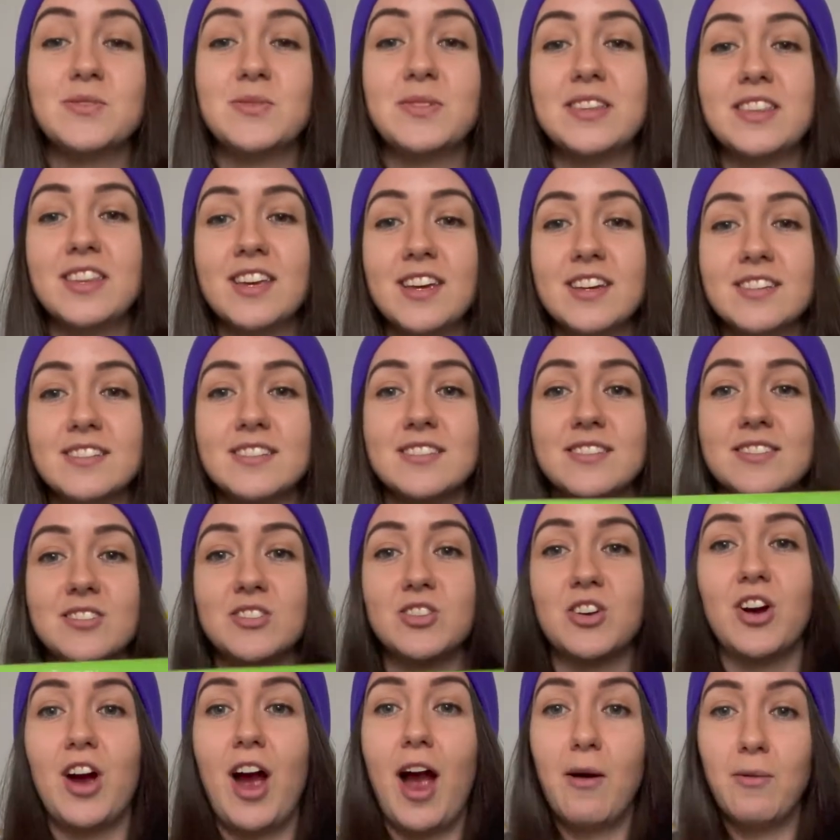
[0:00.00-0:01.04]
with this.
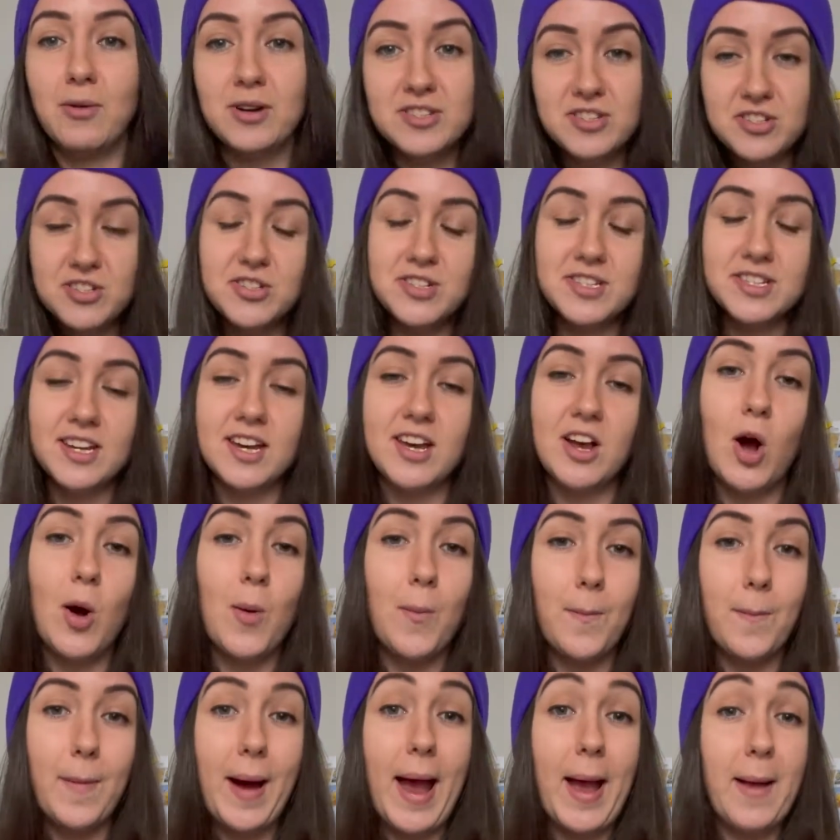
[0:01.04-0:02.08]
So I was using it
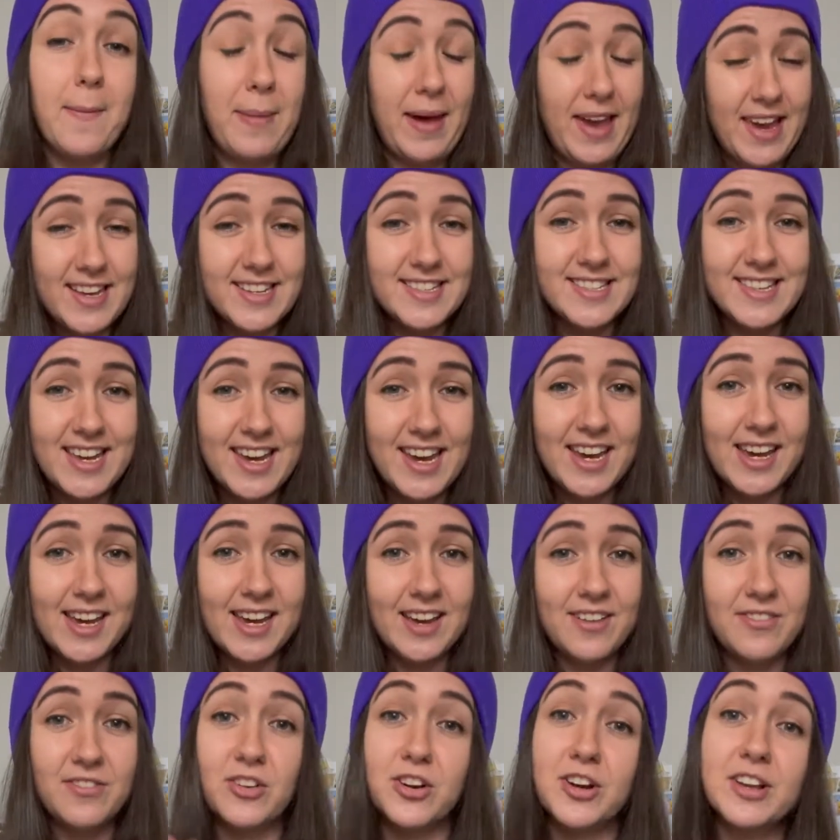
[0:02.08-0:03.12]
on my
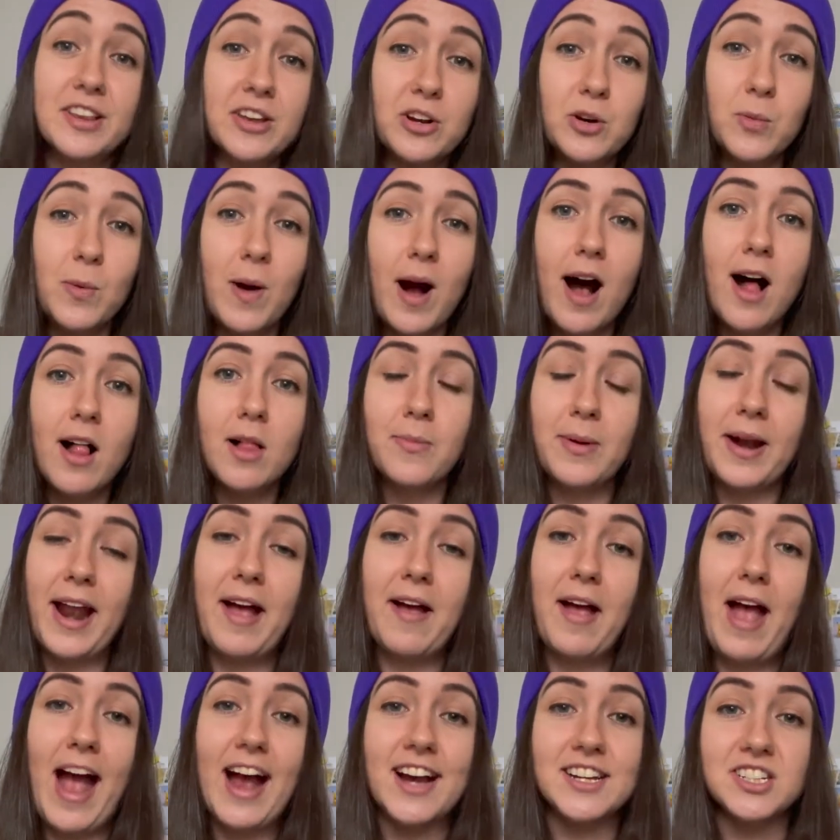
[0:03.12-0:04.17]
PC for a little while, but I
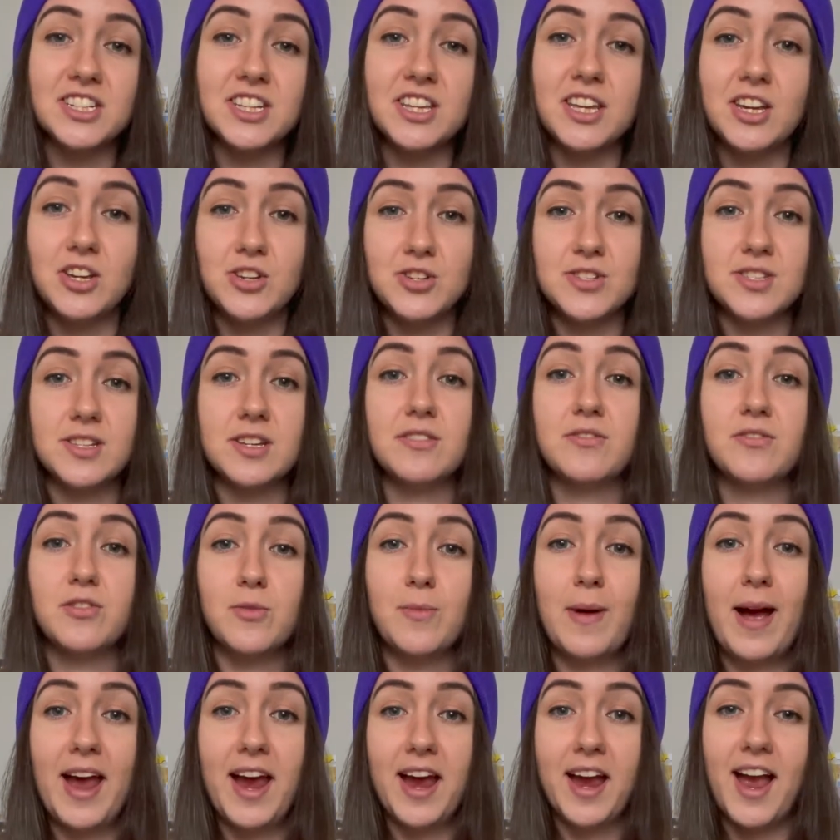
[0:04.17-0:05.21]
actually use it for
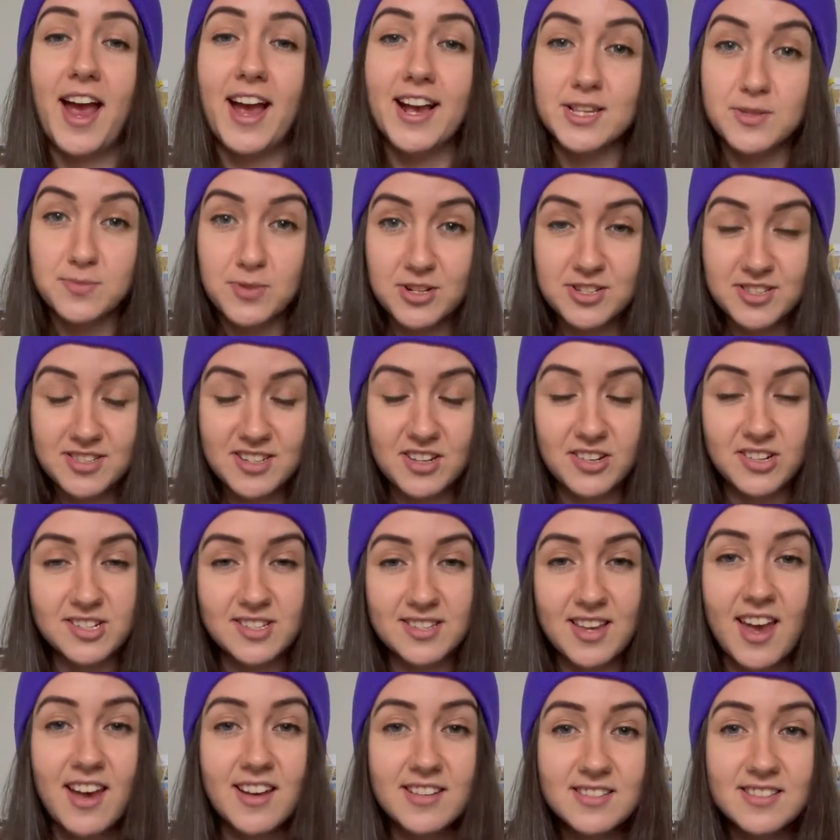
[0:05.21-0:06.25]
my Xbox Series
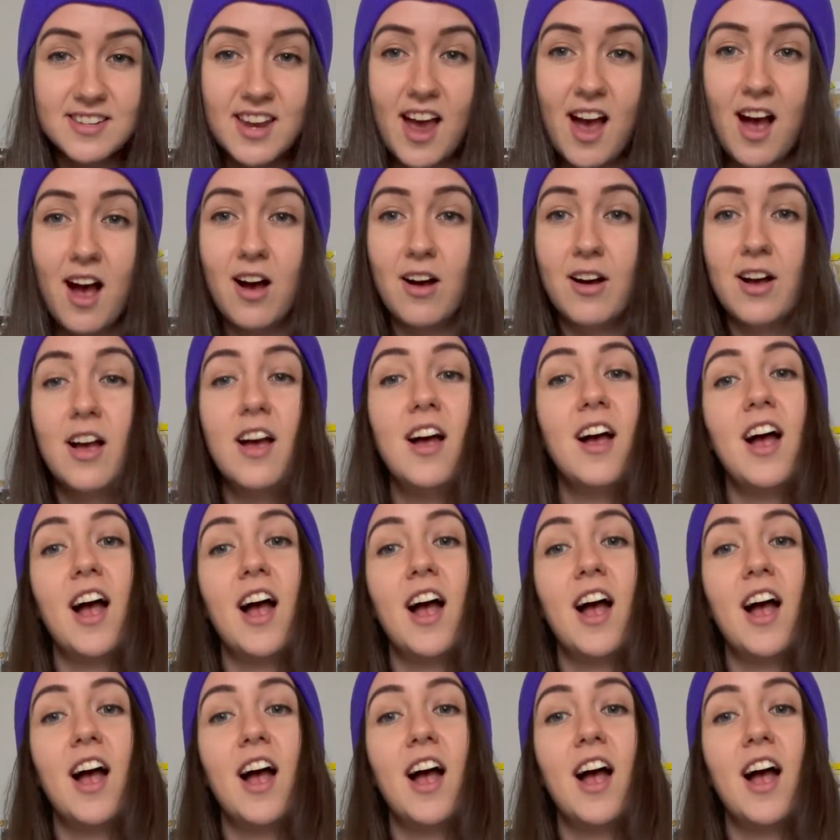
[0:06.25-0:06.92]
X now.